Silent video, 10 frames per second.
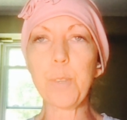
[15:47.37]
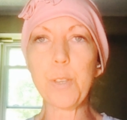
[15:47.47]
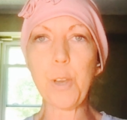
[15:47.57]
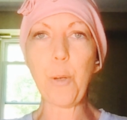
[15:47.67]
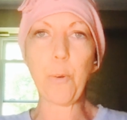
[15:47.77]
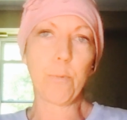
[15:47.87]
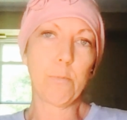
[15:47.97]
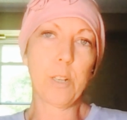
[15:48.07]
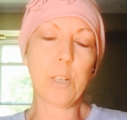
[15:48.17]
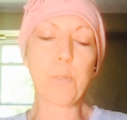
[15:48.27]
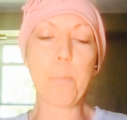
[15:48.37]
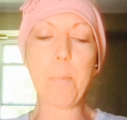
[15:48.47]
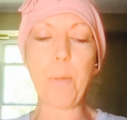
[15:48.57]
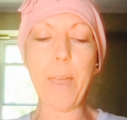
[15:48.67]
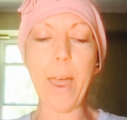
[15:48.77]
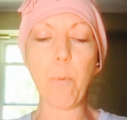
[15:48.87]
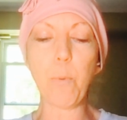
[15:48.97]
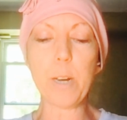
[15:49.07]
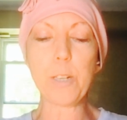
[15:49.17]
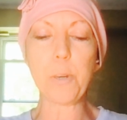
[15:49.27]
So just remember that.
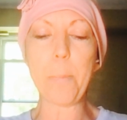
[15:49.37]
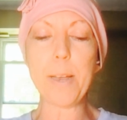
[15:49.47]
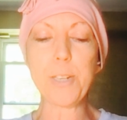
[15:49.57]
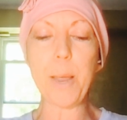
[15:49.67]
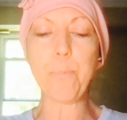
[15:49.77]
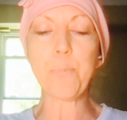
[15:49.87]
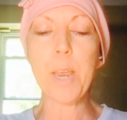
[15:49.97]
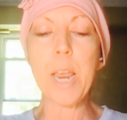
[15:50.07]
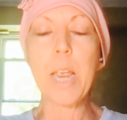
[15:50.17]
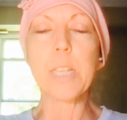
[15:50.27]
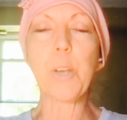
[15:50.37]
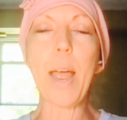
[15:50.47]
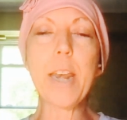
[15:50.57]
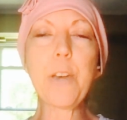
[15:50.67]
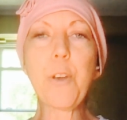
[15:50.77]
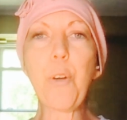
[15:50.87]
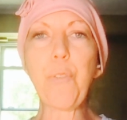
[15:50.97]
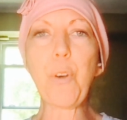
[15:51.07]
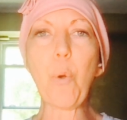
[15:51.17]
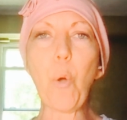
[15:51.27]
What is your budget? So how do you know
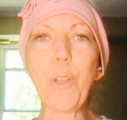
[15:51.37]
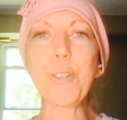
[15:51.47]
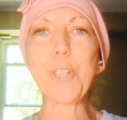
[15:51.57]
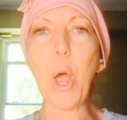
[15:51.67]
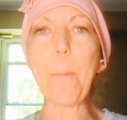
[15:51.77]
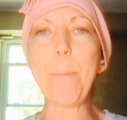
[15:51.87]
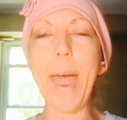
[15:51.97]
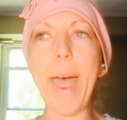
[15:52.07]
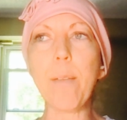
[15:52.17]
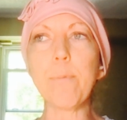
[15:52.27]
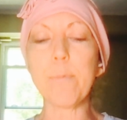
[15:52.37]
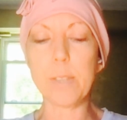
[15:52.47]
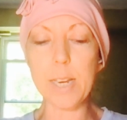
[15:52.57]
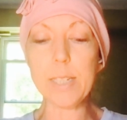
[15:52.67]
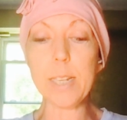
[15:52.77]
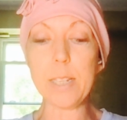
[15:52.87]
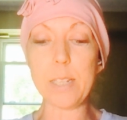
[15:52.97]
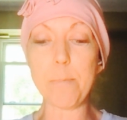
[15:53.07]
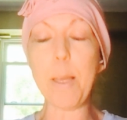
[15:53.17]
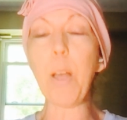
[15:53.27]
if an oil has gone bad? Does it
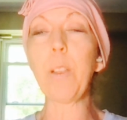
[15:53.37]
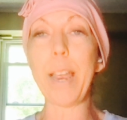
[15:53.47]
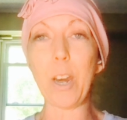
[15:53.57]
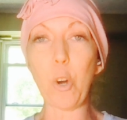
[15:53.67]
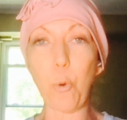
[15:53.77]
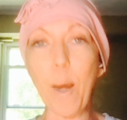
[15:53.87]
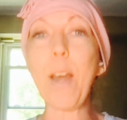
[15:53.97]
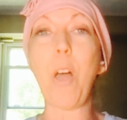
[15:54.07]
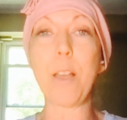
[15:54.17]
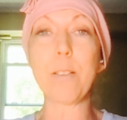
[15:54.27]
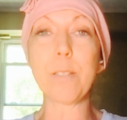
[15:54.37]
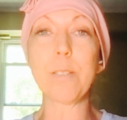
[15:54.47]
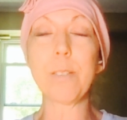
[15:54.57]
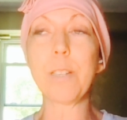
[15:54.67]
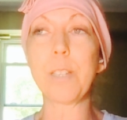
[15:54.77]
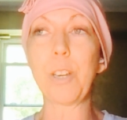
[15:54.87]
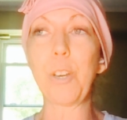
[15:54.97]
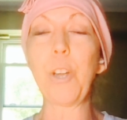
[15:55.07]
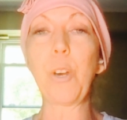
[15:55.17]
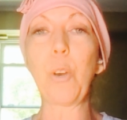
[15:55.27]
smell like crayons? Is a
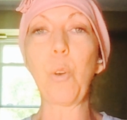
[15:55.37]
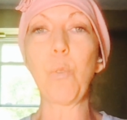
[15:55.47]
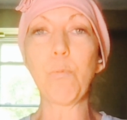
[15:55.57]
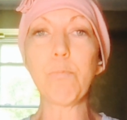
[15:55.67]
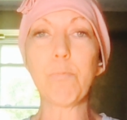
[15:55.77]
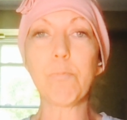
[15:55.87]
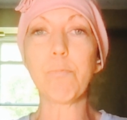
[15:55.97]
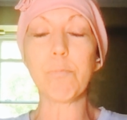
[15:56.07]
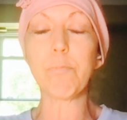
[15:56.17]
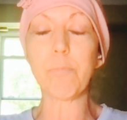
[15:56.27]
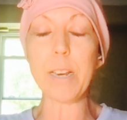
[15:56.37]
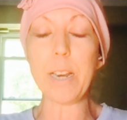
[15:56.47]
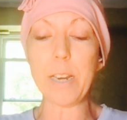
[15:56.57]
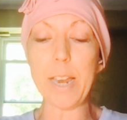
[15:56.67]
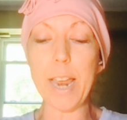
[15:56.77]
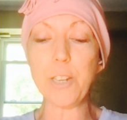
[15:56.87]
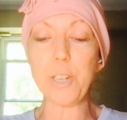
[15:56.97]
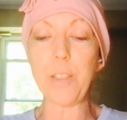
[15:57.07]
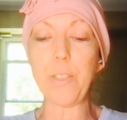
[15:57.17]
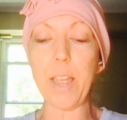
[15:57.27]
good
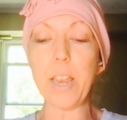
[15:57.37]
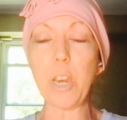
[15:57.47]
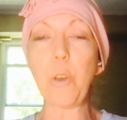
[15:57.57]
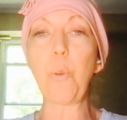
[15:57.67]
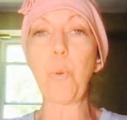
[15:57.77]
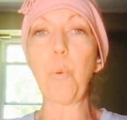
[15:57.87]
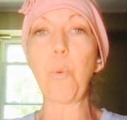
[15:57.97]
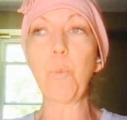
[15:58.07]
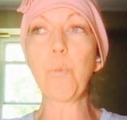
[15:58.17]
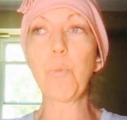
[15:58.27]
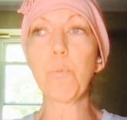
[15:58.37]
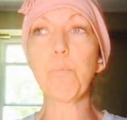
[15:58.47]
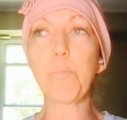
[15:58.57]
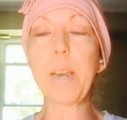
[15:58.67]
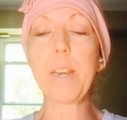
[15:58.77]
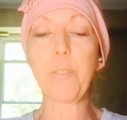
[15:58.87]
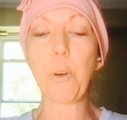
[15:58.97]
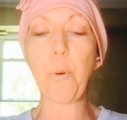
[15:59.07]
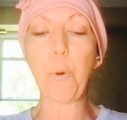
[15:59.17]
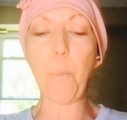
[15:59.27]
indication that you need to
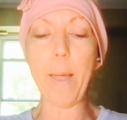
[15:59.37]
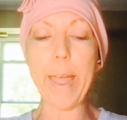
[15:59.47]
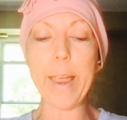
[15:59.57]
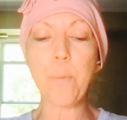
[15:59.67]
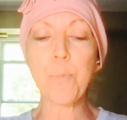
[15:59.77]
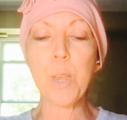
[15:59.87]
throw it away.